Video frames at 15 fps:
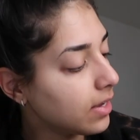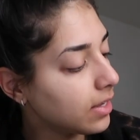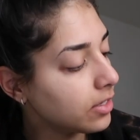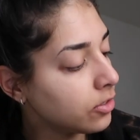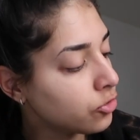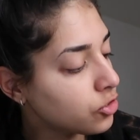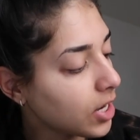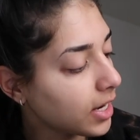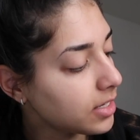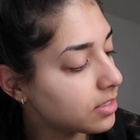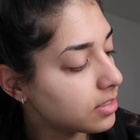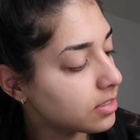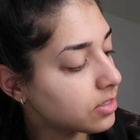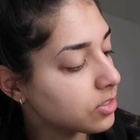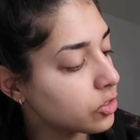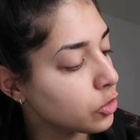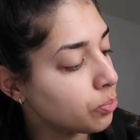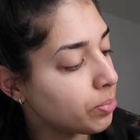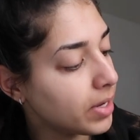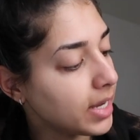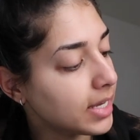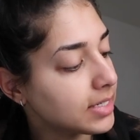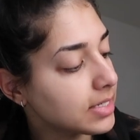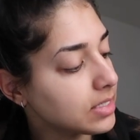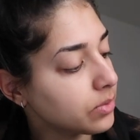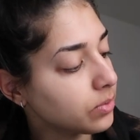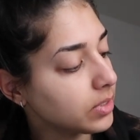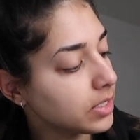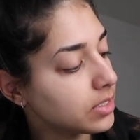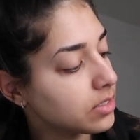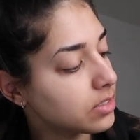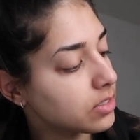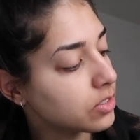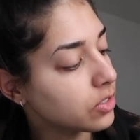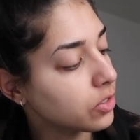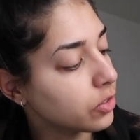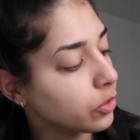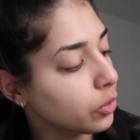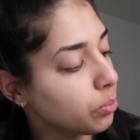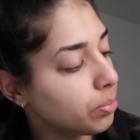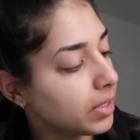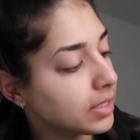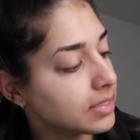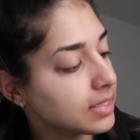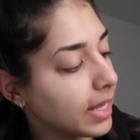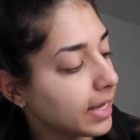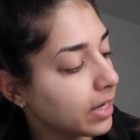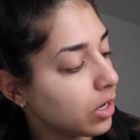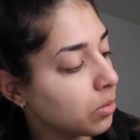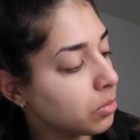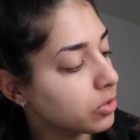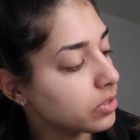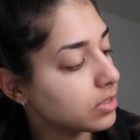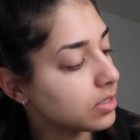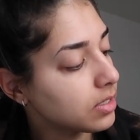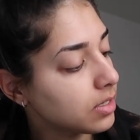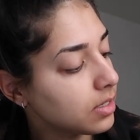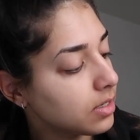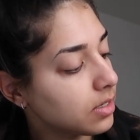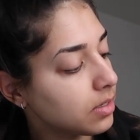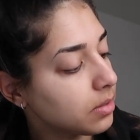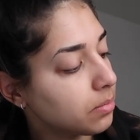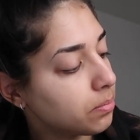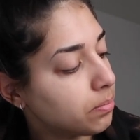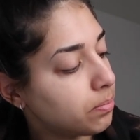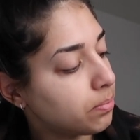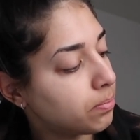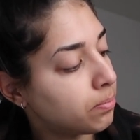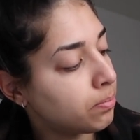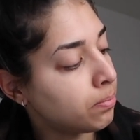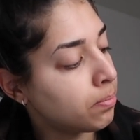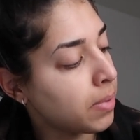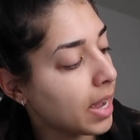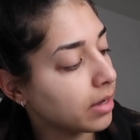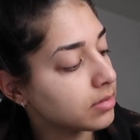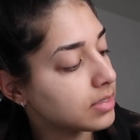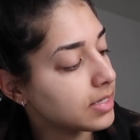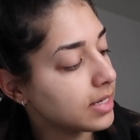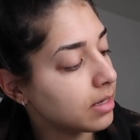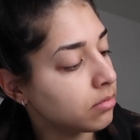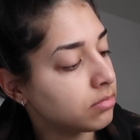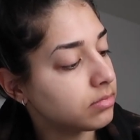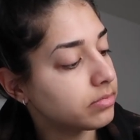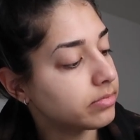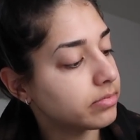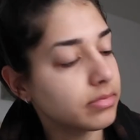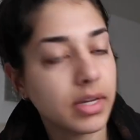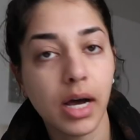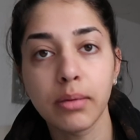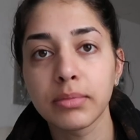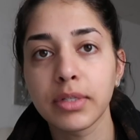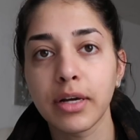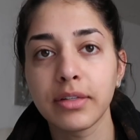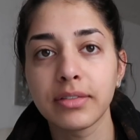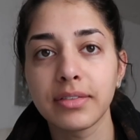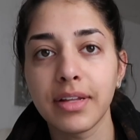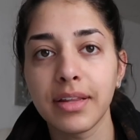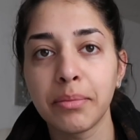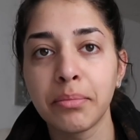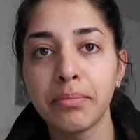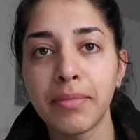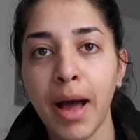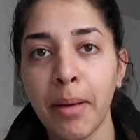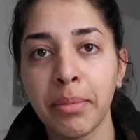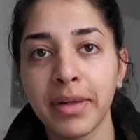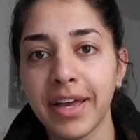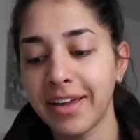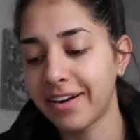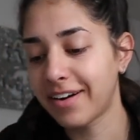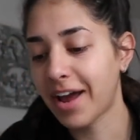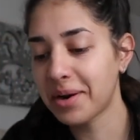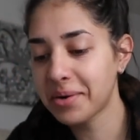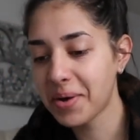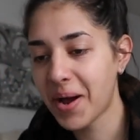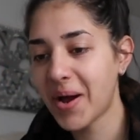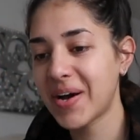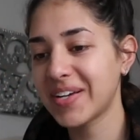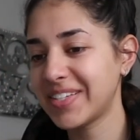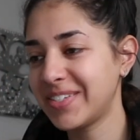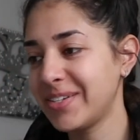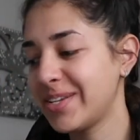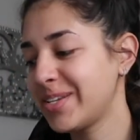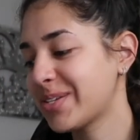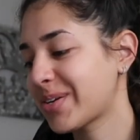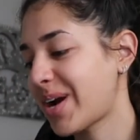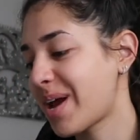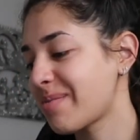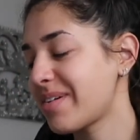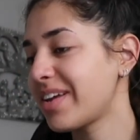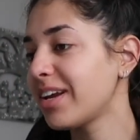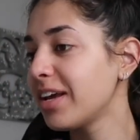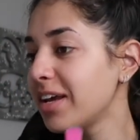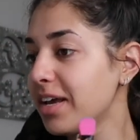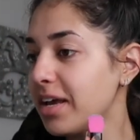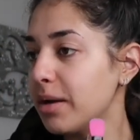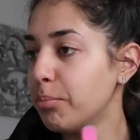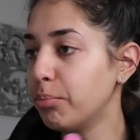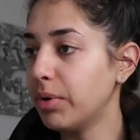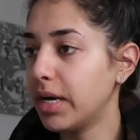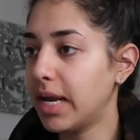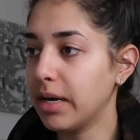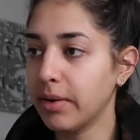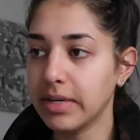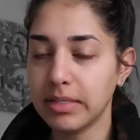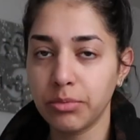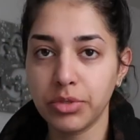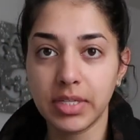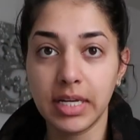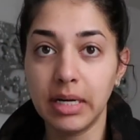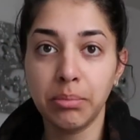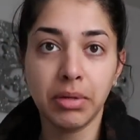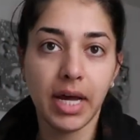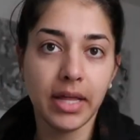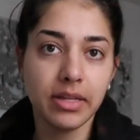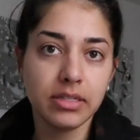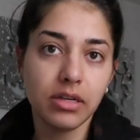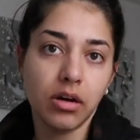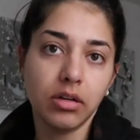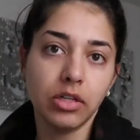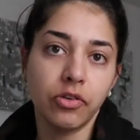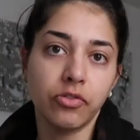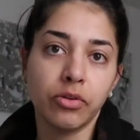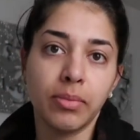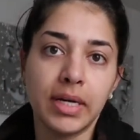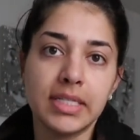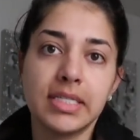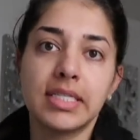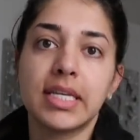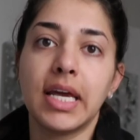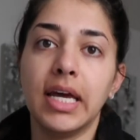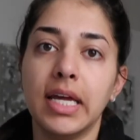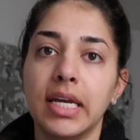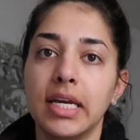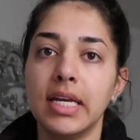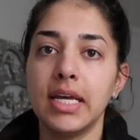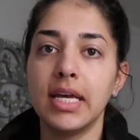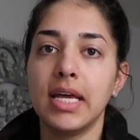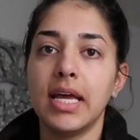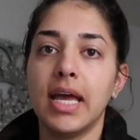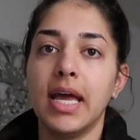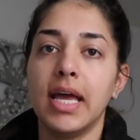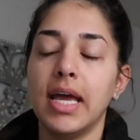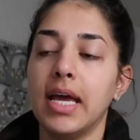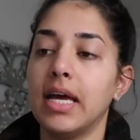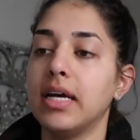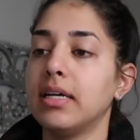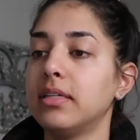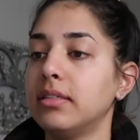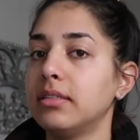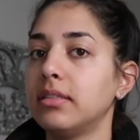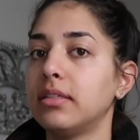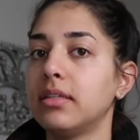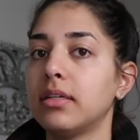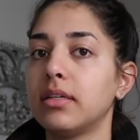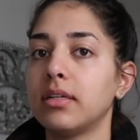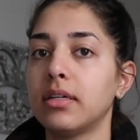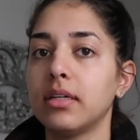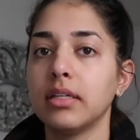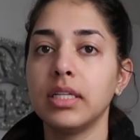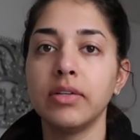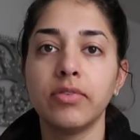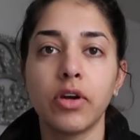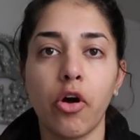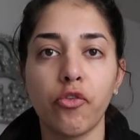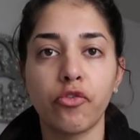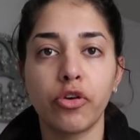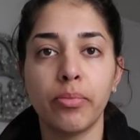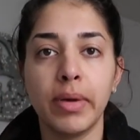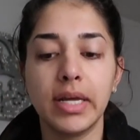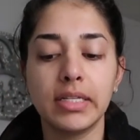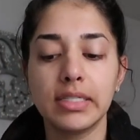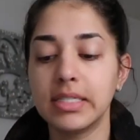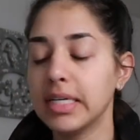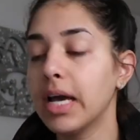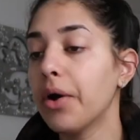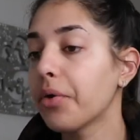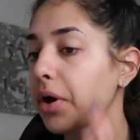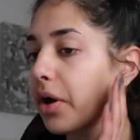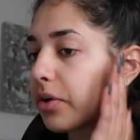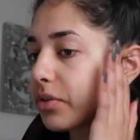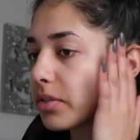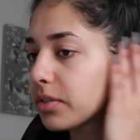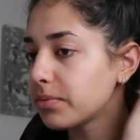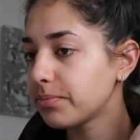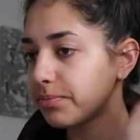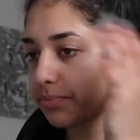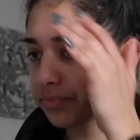you try to scoop it, it doesn't really scoop, it's like almost bouncy and comes onto the applicator. I don't know how else to describe it. But anyways, I'm just going to apply this all over my skin and leave it on for a bit and see how it goes.